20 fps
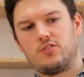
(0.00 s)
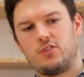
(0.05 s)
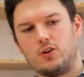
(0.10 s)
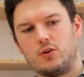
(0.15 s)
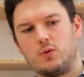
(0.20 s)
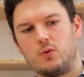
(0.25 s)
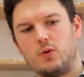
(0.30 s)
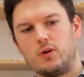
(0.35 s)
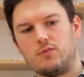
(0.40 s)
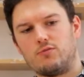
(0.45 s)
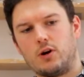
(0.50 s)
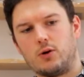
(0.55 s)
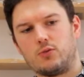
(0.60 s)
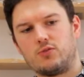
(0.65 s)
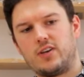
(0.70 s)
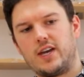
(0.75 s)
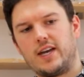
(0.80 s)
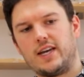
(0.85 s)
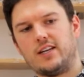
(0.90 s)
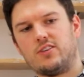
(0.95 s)
to
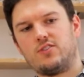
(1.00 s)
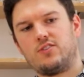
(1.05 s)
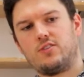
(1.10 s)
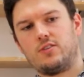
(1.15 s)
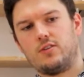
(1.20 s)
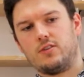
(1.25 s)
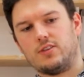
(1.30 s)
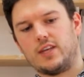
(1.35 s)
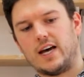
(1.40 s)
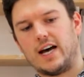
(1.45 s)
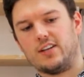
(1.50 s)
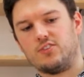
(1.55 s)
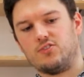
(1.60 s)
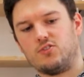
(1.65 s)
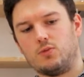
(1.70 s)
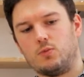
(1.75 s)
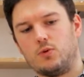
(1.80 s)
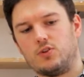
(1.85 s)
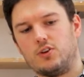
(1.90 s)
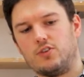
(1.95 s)
rotate the
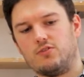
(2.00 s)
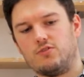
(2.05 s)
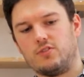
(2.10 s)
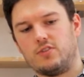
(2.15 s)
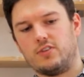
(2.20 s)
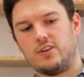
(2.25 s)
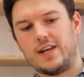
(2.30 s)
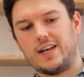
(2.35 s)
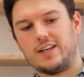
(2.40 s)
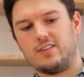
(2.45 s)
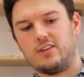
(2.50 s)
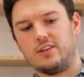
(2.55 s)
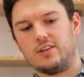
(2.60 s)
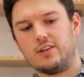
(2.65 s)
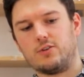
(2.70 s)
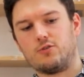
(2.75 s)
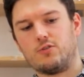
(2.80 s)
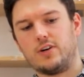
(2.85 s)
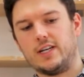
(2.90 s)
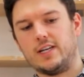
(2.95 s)
handle 180
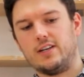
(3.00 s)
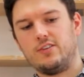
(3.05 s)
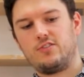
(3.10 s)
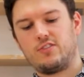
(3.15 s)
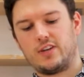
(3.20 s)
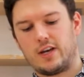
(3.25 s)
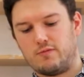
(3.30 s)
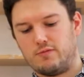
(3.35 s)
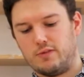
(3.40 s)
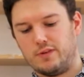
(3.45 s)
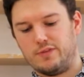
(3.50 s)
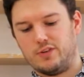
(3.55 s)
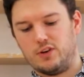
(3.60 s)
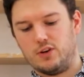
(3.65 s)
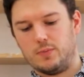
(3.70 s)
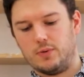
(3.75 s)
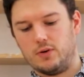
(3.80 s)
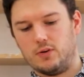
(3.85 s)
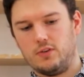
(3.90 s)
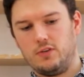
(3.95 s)
degrees every
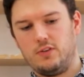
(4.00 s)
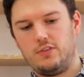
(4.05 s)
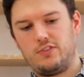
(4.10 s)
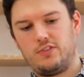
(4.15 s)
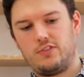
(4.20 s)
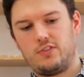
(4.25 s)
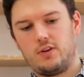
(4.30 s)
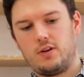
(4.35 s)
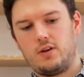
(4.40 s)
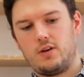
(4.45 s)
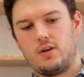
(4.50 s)
few pulls.